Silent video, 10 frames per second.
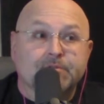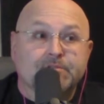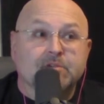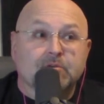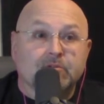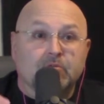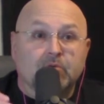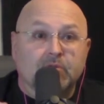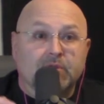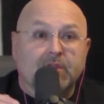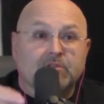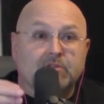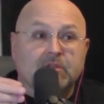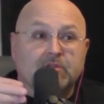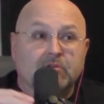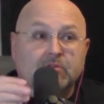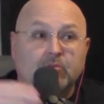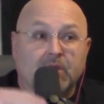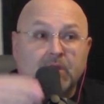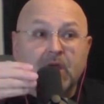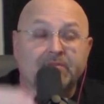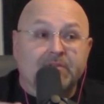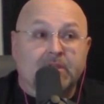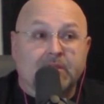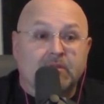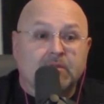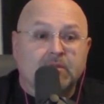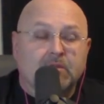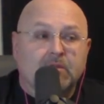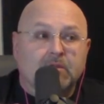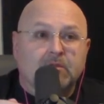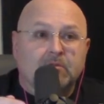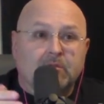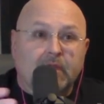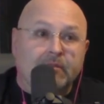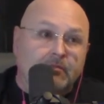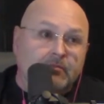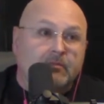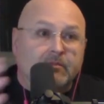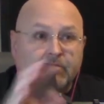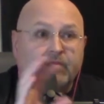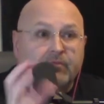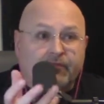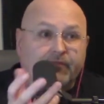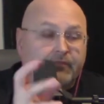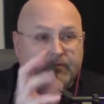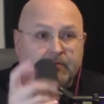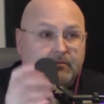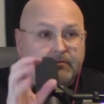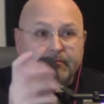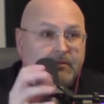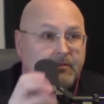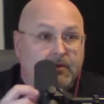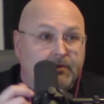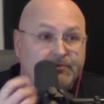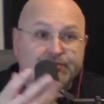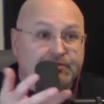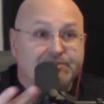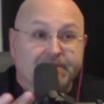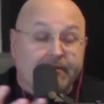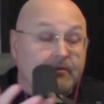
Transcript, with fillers: So the they they took the word covenant and f- judged it